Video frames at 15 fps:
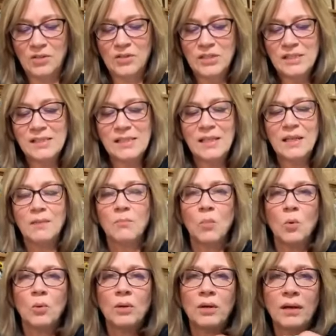You're just getting
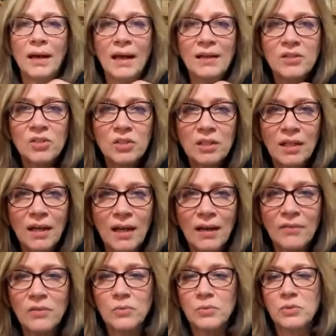more actually
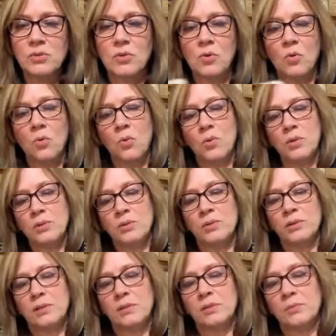on those
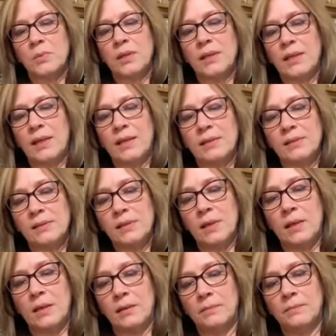corners is what it ends
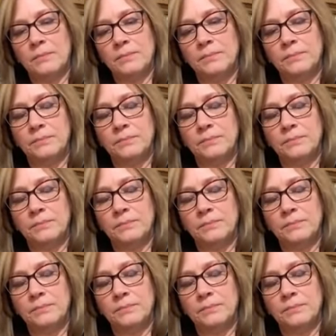up.